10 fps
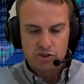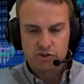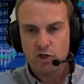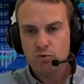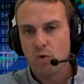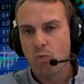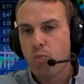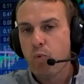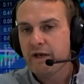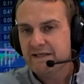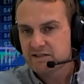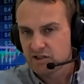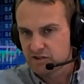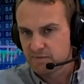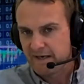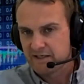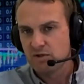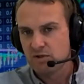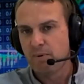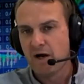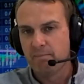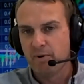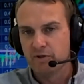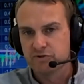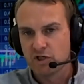So what is a Spanish compliant bond?